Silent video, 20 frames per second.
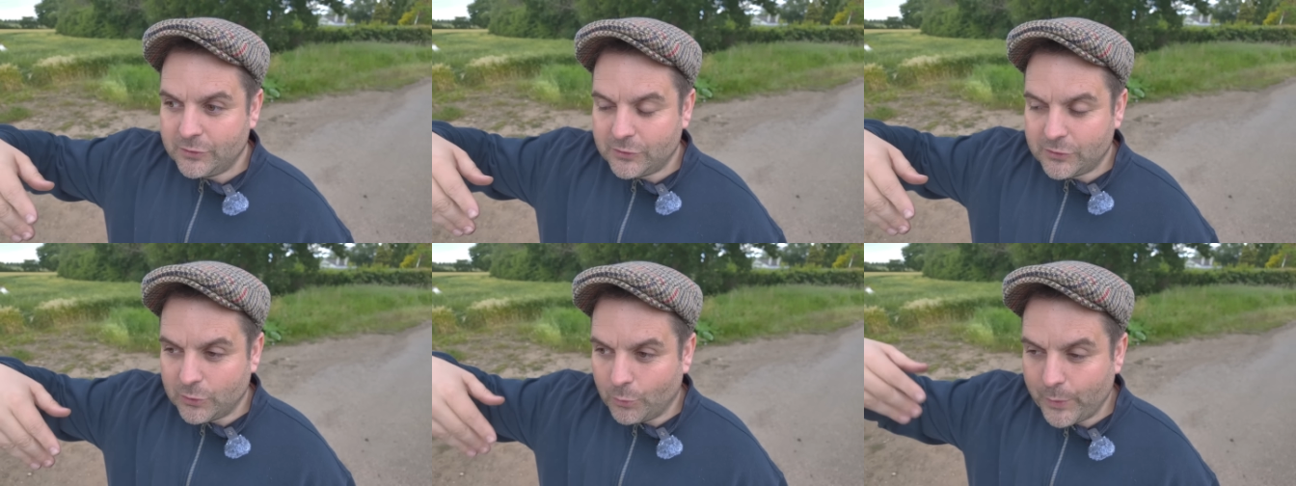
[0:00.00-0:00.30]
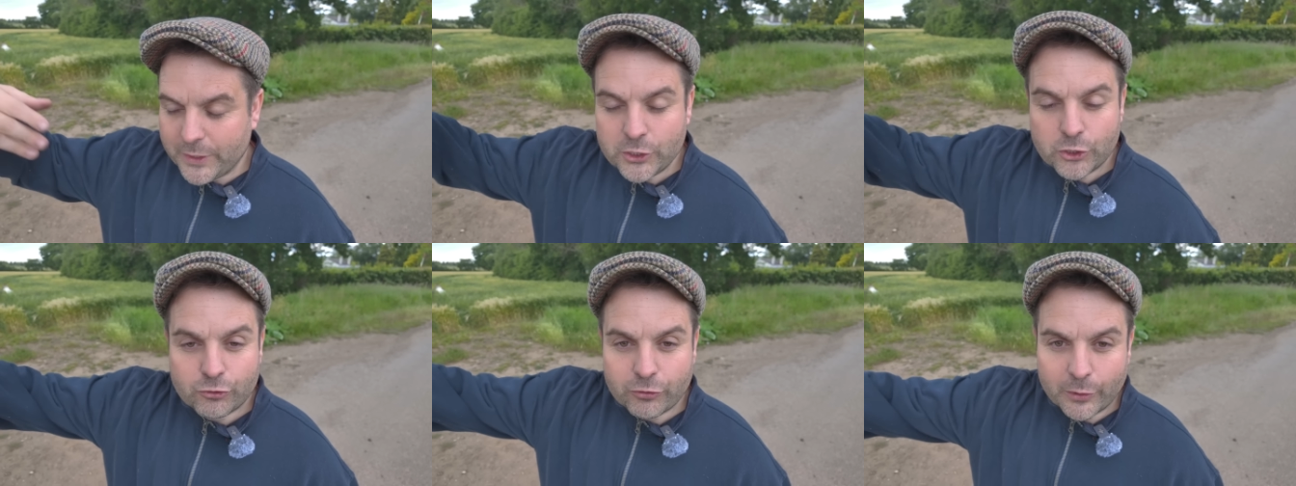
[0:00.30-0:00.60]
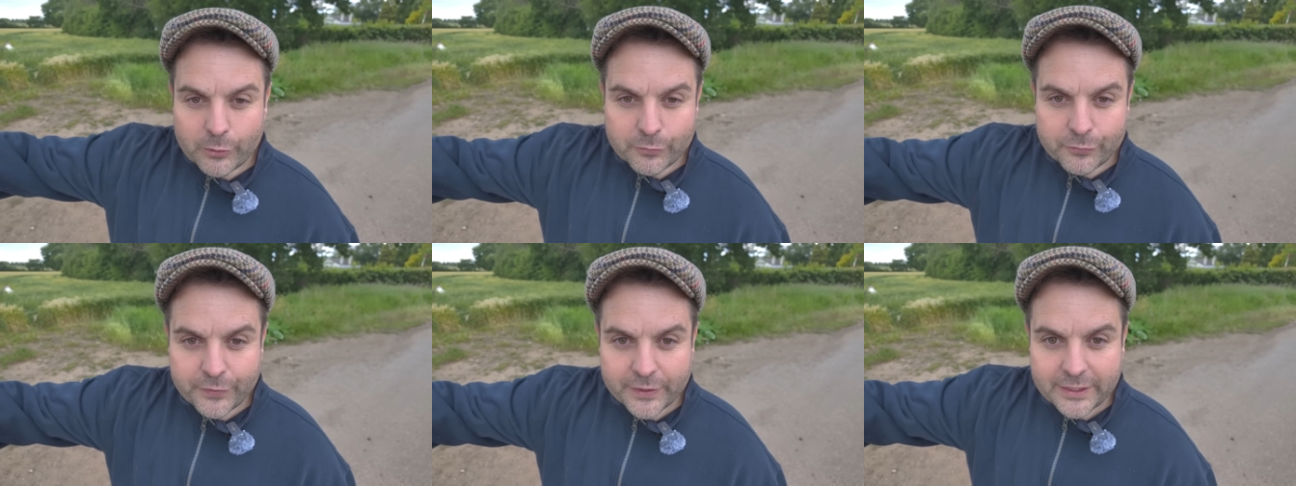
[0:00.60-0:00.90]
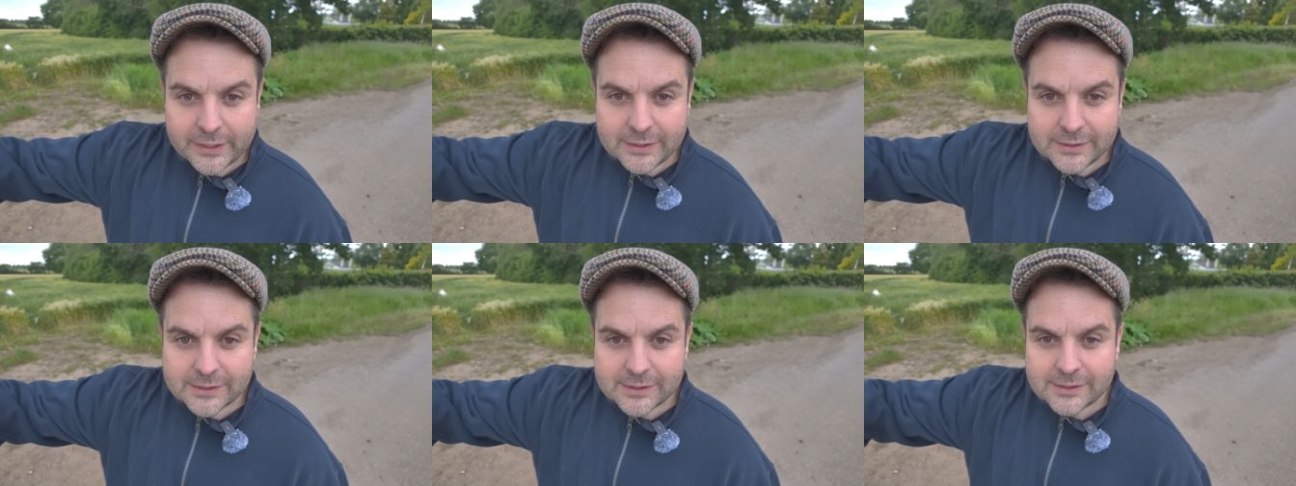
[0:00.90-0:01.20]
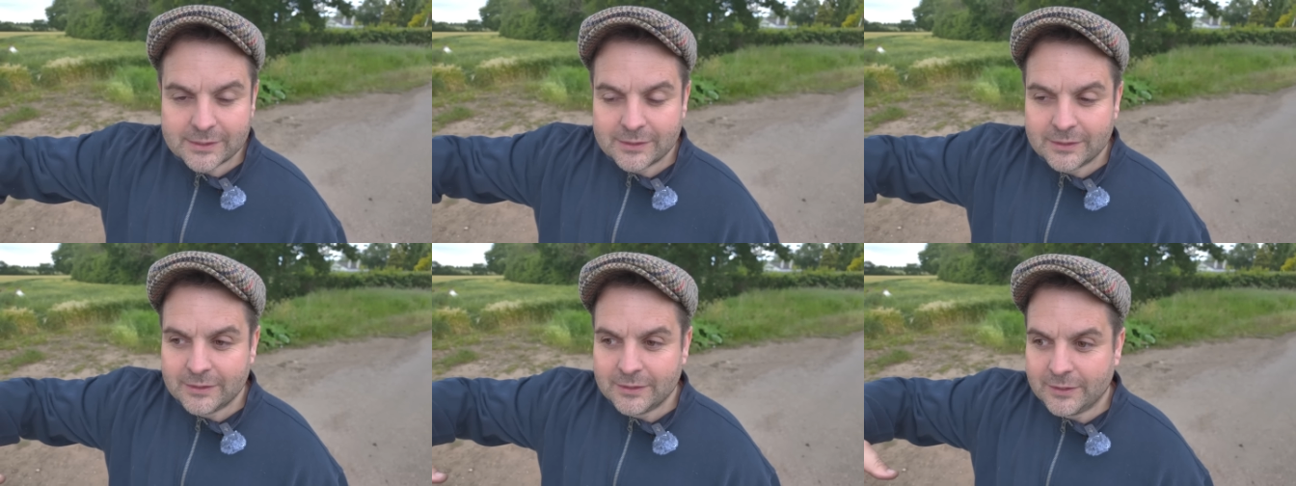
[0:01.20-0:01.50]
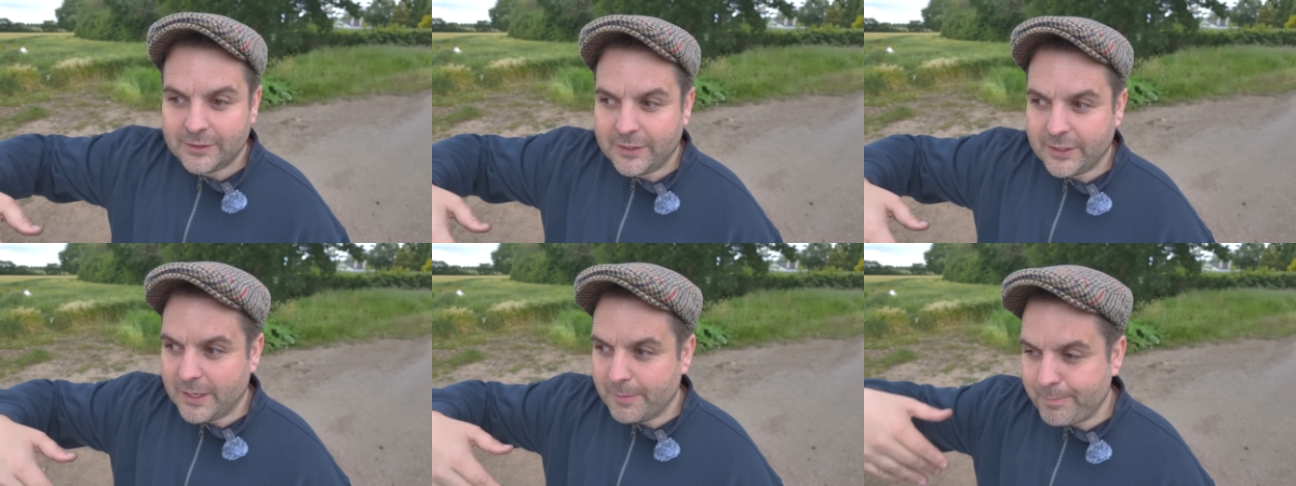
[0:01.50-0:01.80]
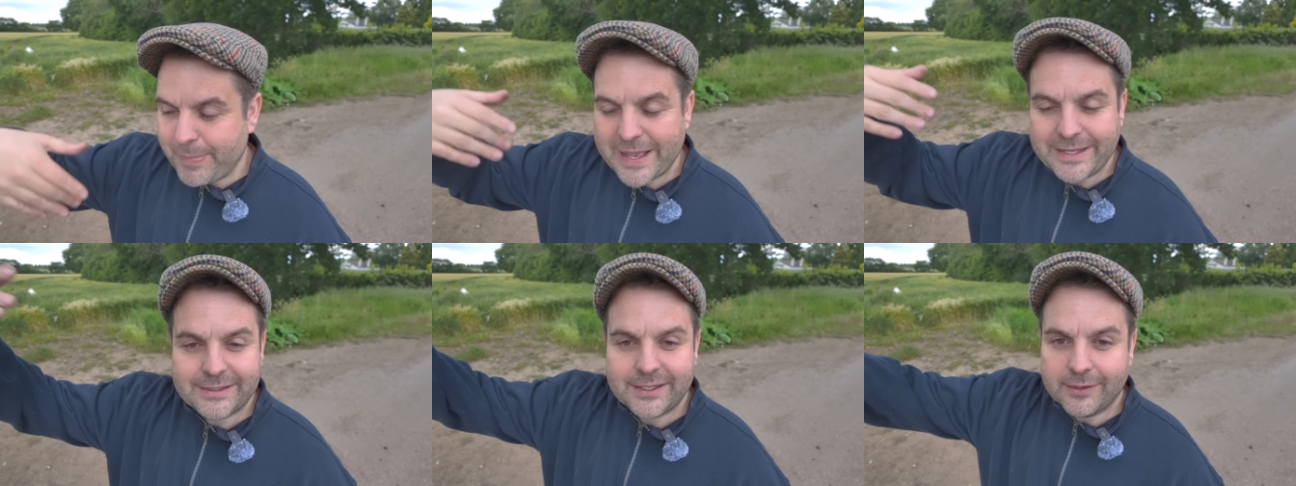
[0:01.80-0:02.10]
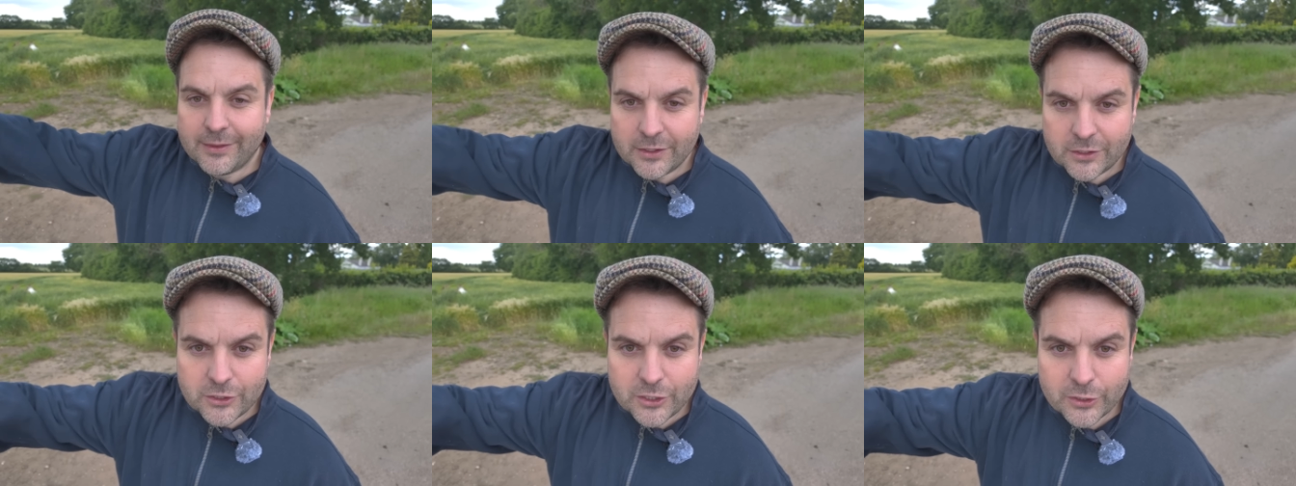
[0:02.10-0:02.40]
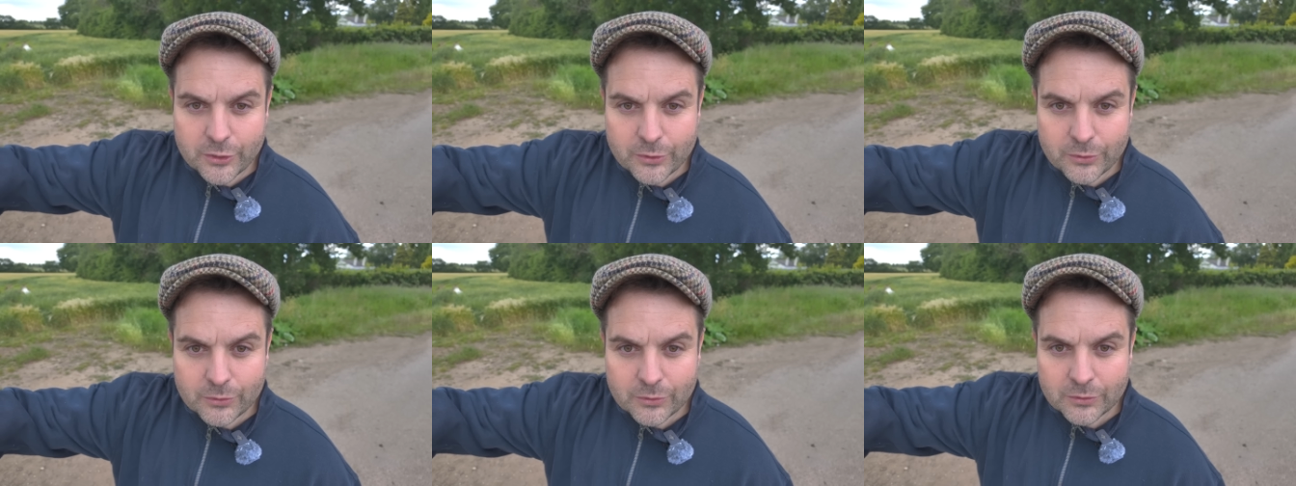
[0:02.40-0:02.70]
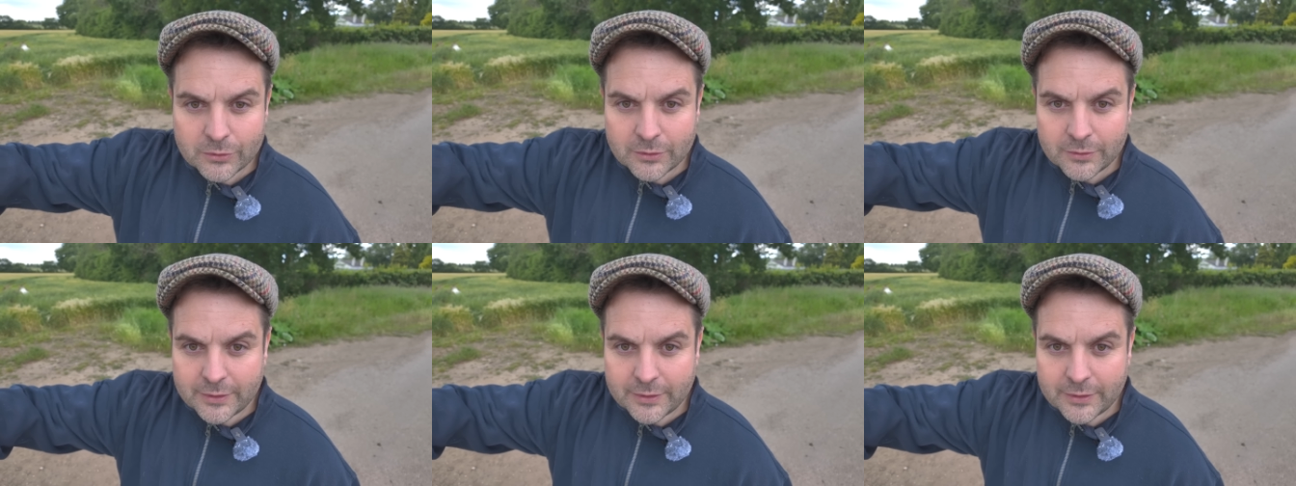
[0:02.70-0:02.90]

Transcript: to win trophies that are better than you?